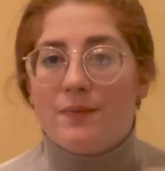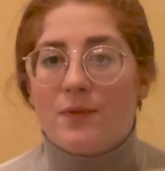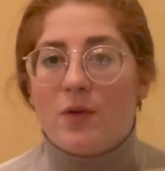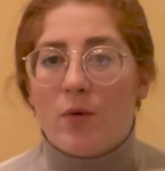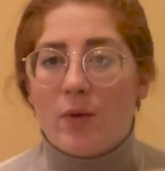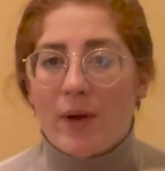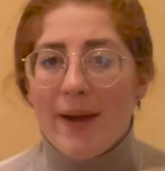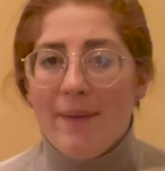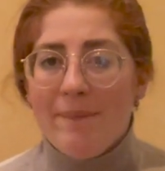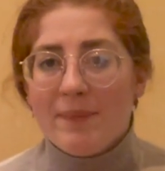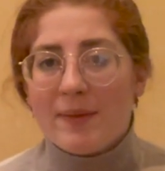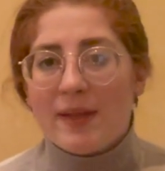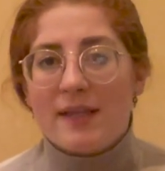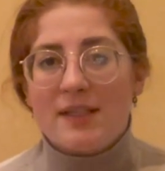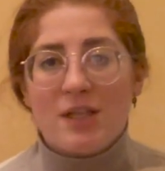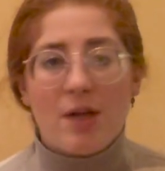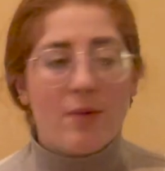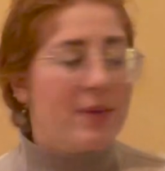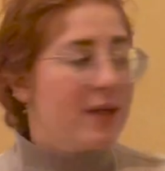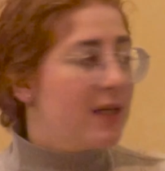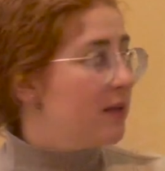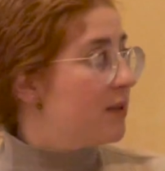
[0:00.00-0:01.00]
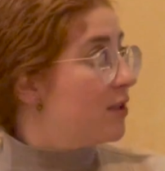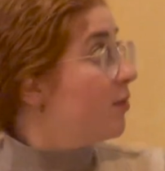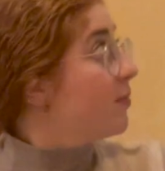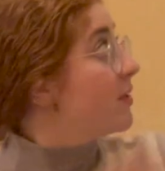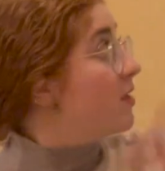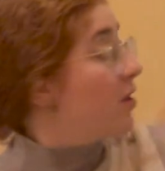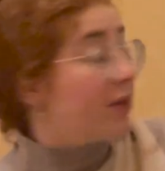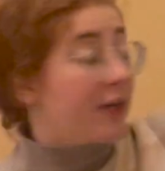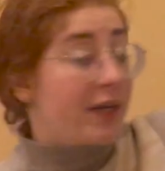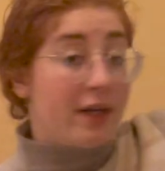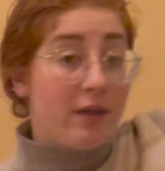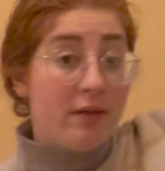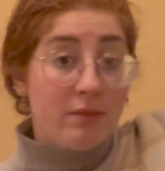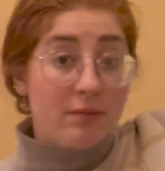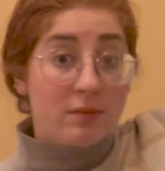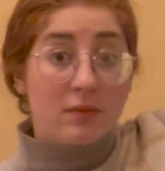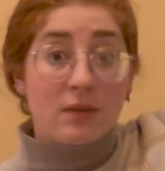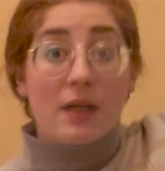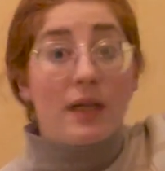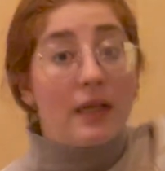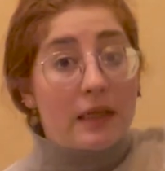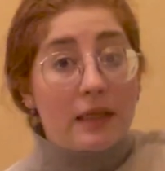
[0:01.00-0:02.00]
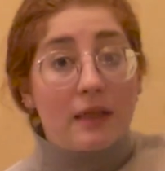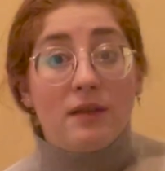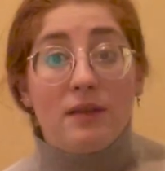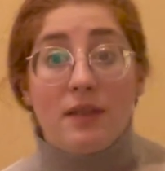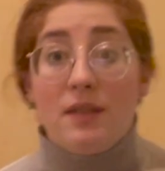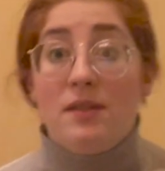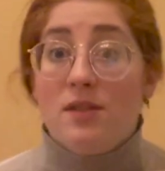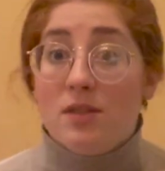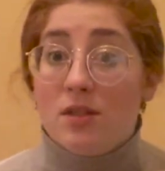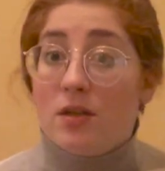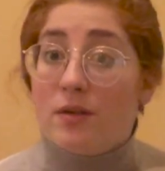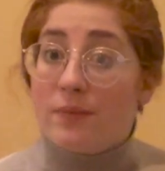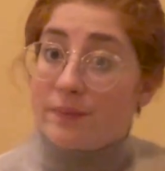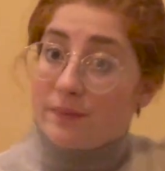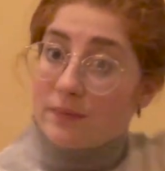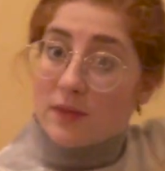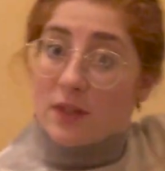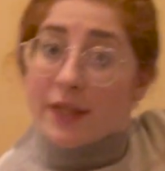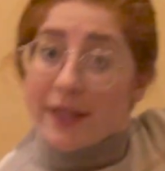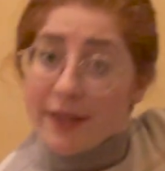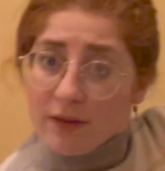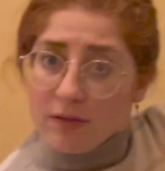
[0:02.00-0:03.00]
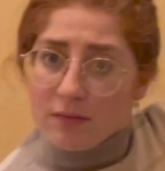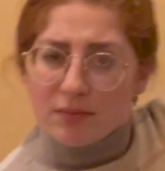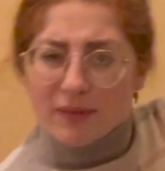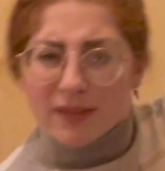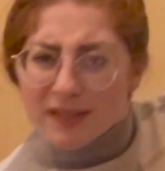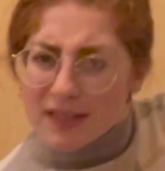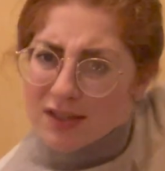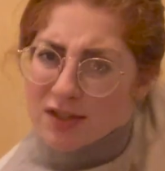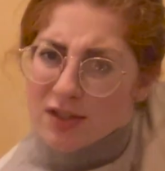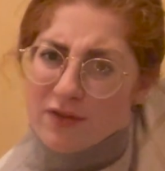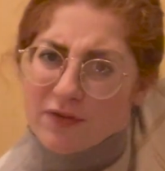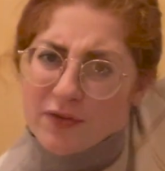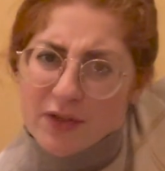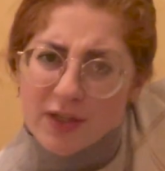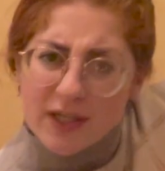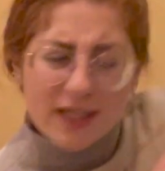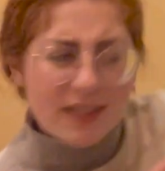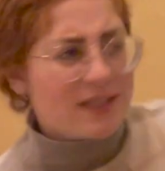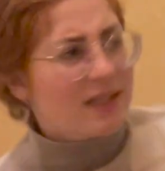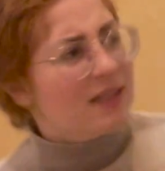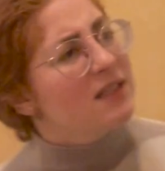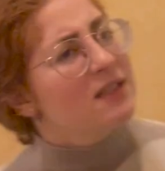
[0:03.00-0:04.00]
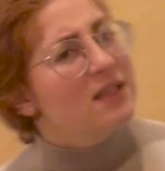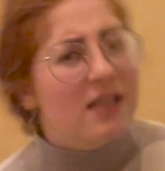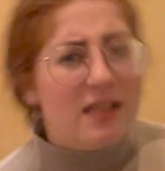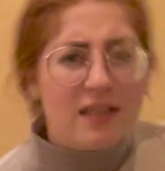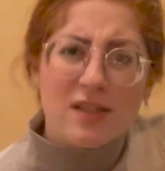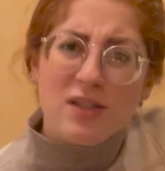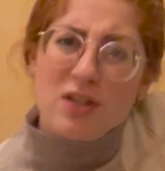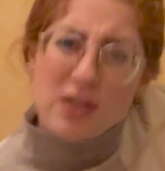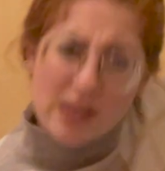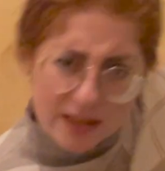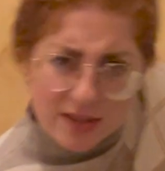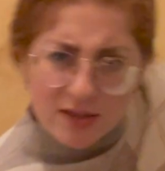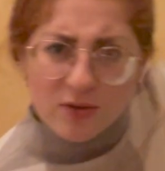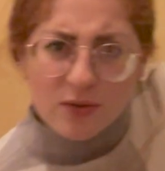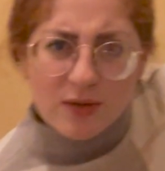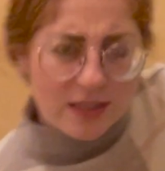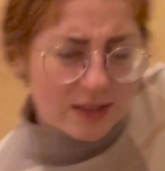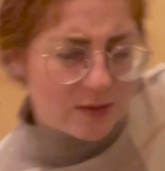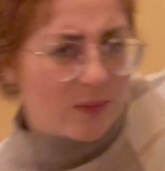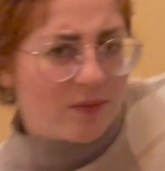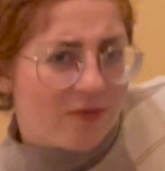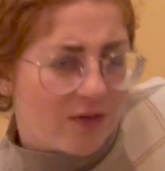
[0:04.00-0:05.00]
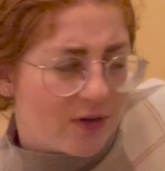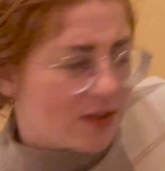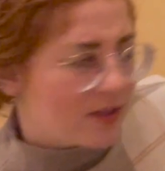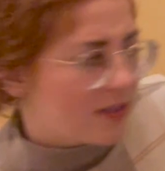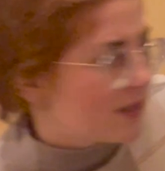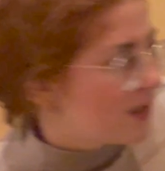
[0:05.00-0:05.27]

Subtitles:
Okay, shall we start here? Let's here. Is this good for you guys? Let's do this one first.